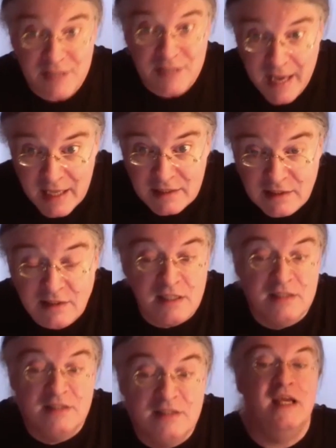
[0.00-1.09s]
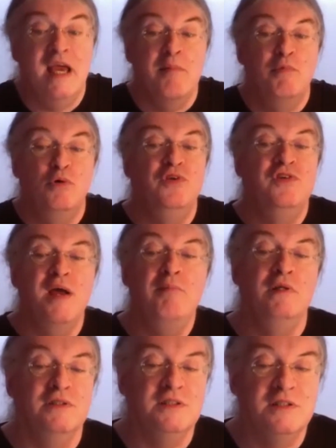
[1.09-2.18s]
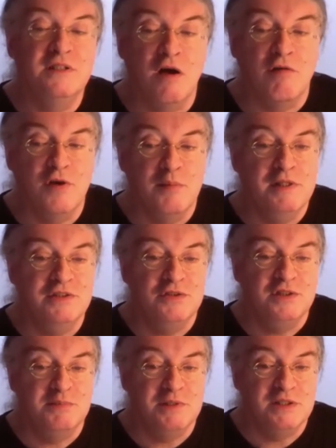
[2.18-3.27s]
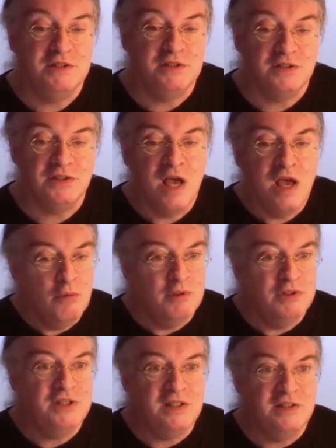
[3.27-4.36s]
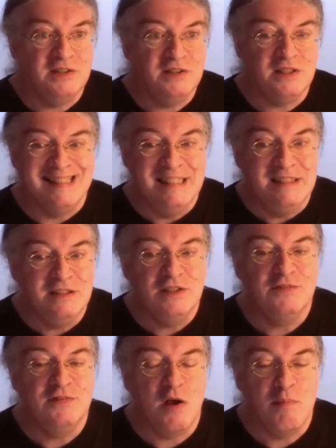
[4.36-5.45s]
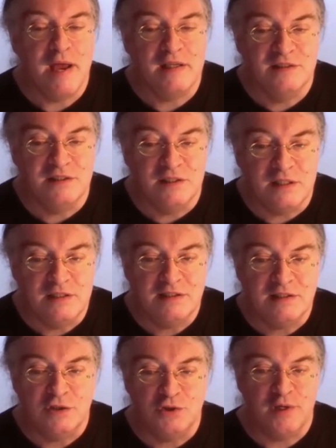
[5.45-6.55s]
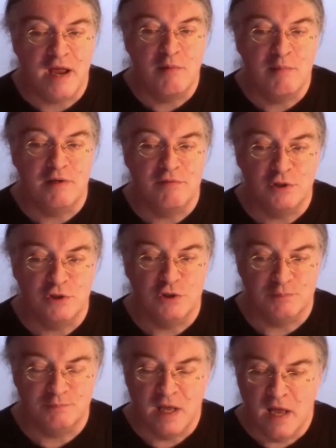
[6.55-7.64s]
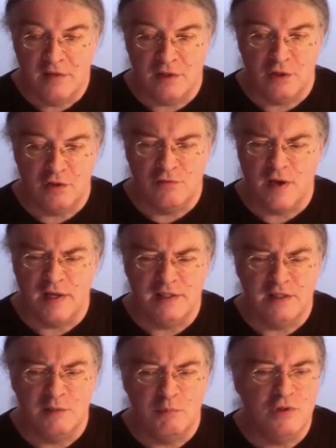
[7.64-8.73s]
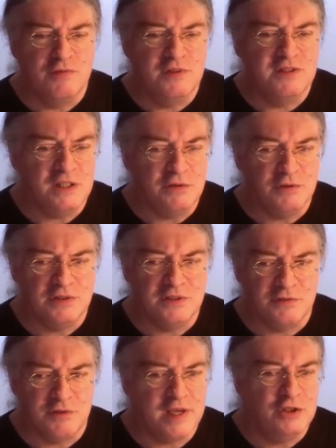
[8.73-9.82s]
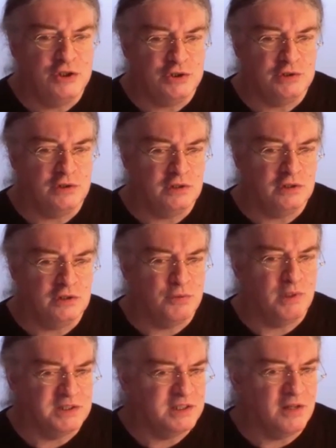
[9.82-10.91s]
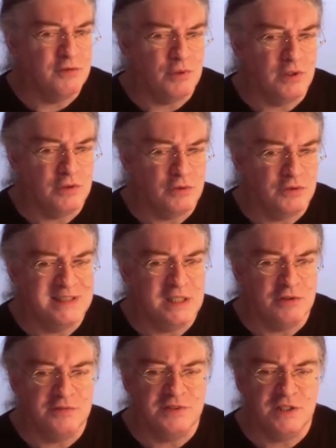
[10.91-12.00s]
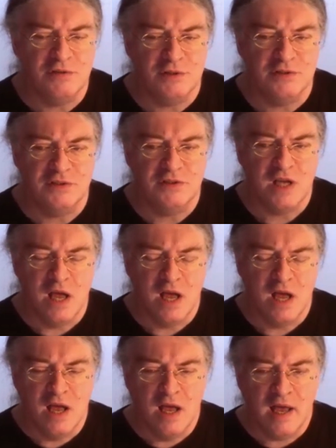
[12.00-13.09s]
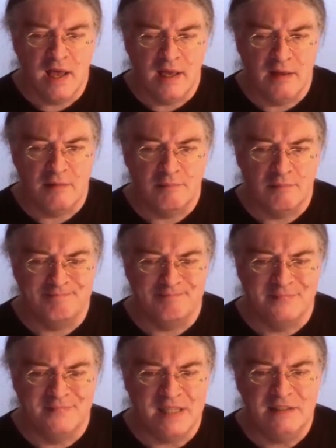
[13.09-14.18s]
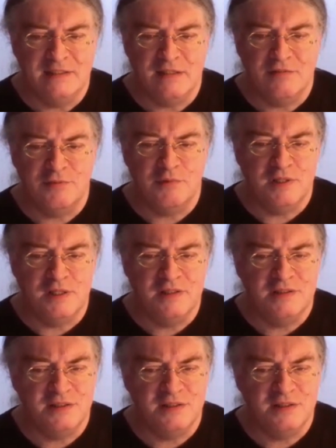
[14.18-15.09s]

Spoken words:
texts is the Emerald Tablet of Hermes Trismegistus, which dates at least as far back as the 9th century Arabic version that you can find in the Book of the Secrets of Creation, as well as another work called The Secret of Secrets. They date from the 9th